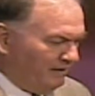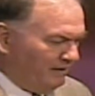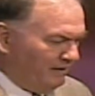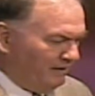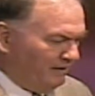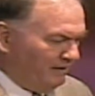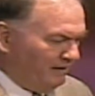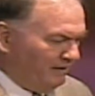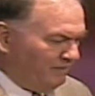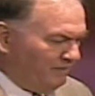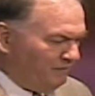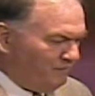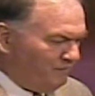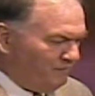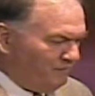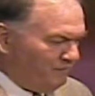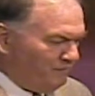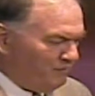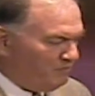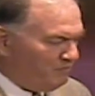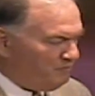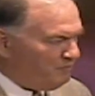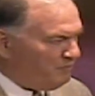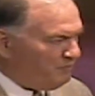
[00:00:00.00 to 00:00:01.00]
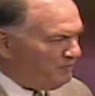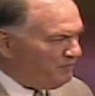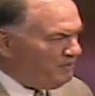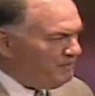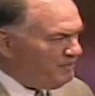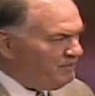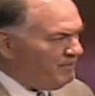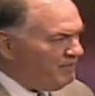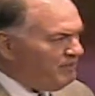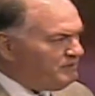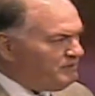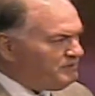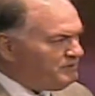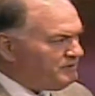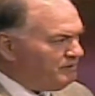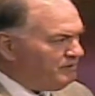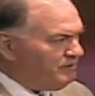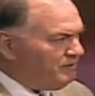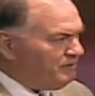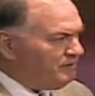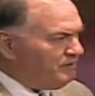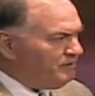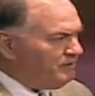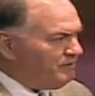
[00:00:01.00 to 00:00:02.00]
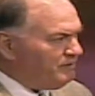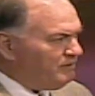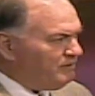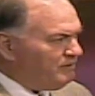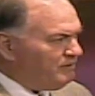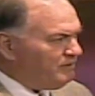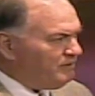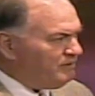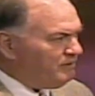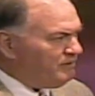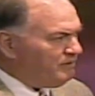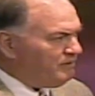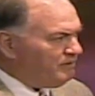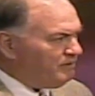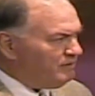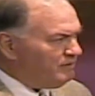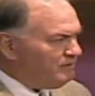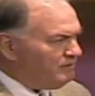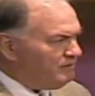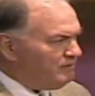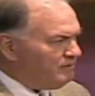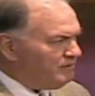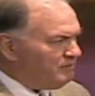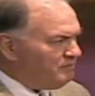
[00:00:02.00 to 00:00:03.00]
if we're predestined to